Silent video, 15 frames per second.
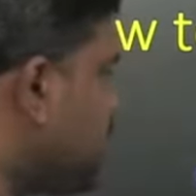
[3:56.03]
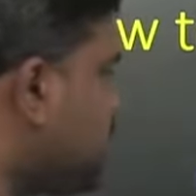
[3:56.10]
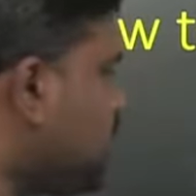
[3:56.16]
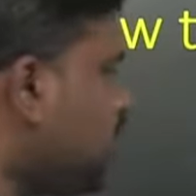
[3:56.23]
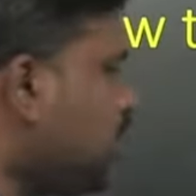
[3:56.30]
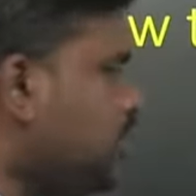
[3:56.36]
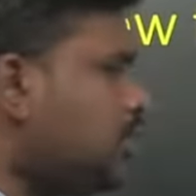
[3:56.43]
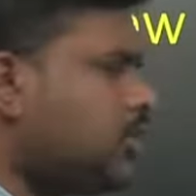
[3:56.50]

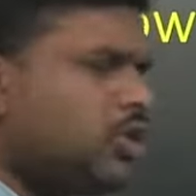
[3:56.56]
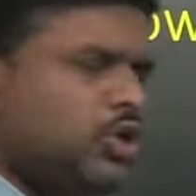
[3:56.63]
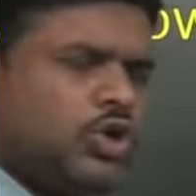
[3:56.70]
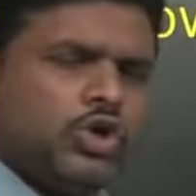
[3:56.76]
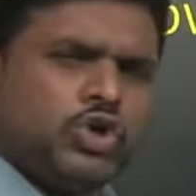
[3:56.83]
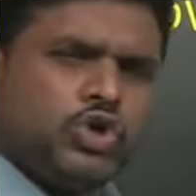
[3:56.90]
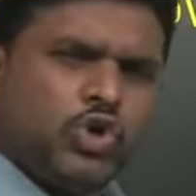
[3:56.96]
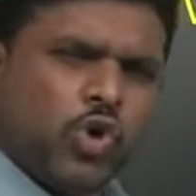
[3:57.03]
Third,
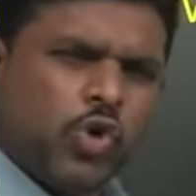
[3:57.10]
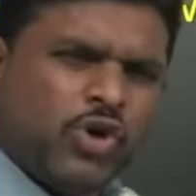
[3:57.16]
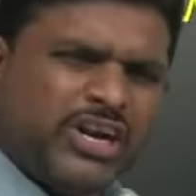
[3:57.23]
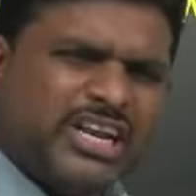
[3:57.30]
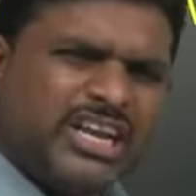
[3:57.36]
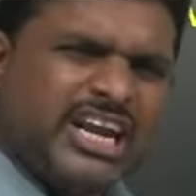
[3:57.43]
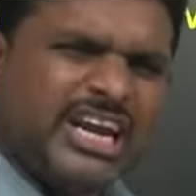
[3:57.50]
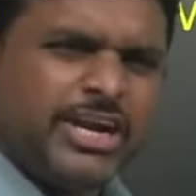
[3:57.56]

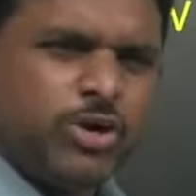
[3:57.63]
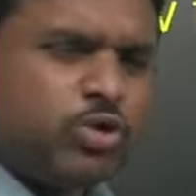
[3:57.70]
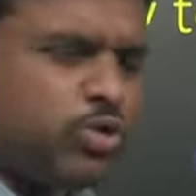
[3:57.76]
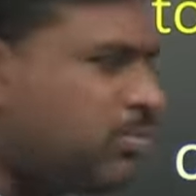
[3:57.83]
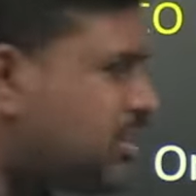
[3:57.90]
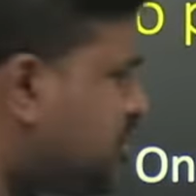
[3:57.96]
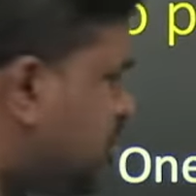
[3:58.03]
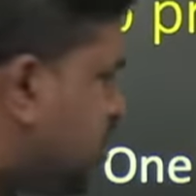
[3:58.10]
don't read too
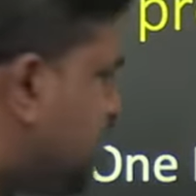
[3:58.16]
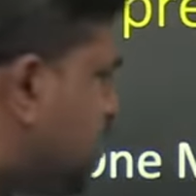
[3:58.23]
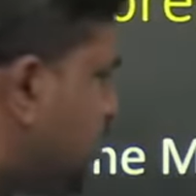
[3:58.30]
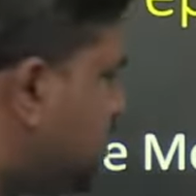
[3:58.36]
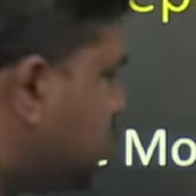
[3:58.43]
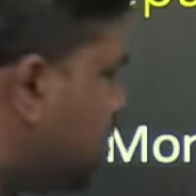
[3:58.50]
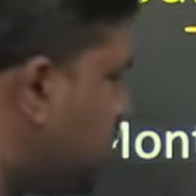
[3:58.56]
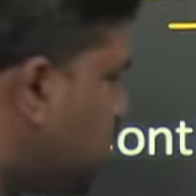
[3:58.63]

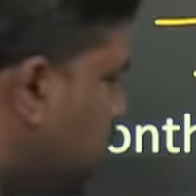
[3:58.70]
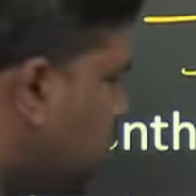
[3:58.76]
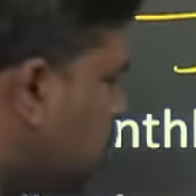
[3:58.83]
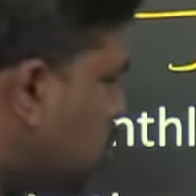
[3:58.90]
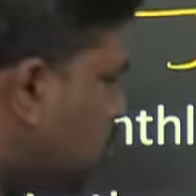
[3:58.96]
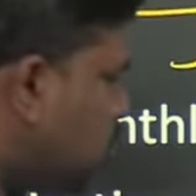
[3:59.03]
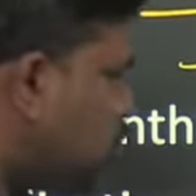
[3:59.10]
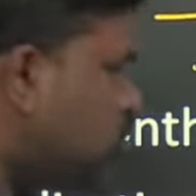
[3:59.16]
much.
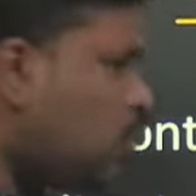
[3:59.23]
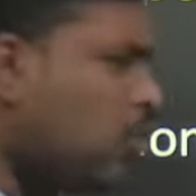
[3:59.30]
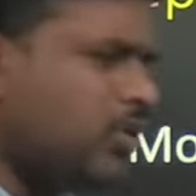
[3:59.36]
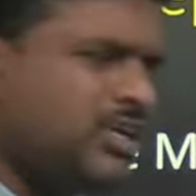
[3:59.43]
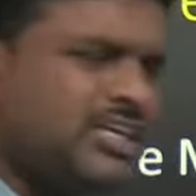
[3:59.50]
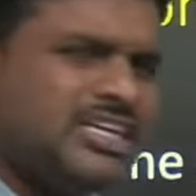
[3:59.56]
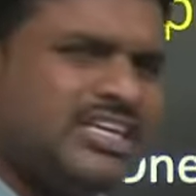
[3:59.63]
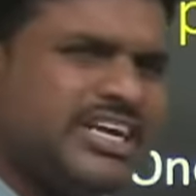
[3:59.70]

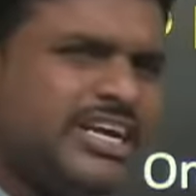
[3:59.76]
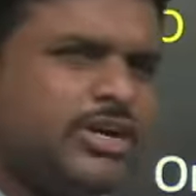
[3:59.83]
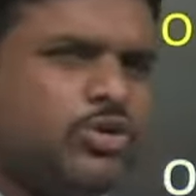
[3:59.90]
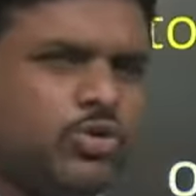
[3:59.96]
Don't read